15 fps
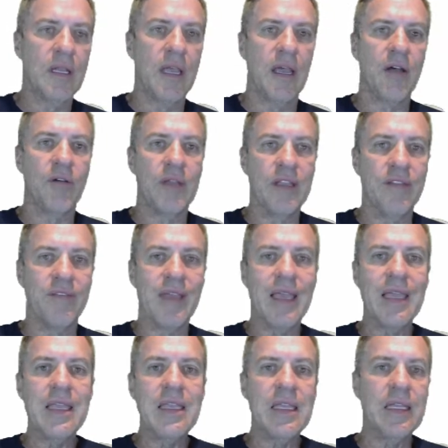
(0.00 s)
Now, if
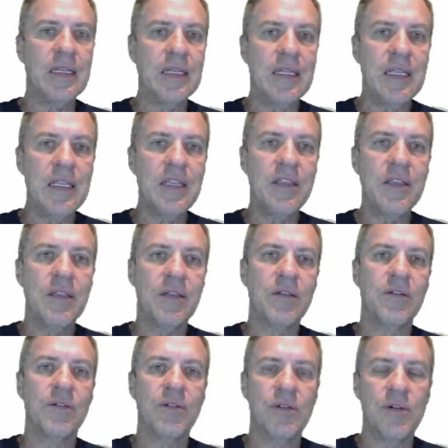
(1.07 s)
A and D
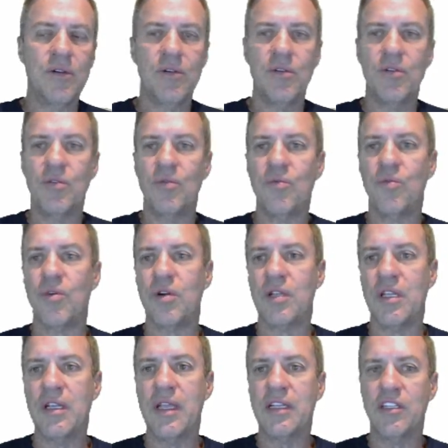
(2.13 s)
were
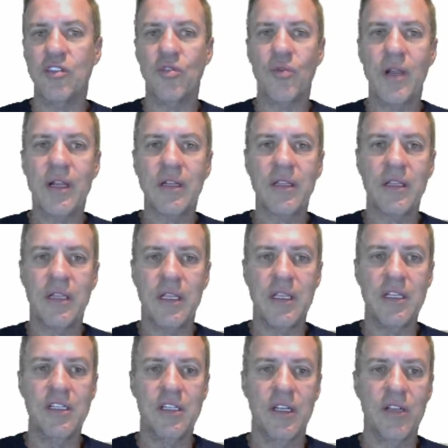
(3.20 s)
connected directly to
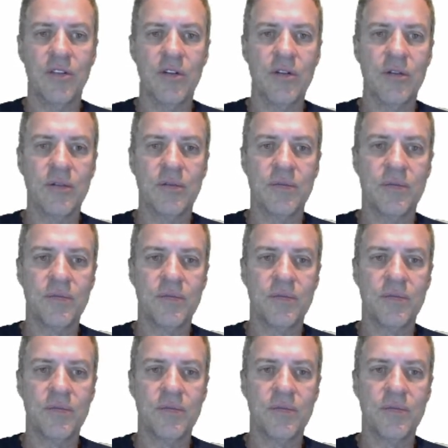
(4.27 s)
each other,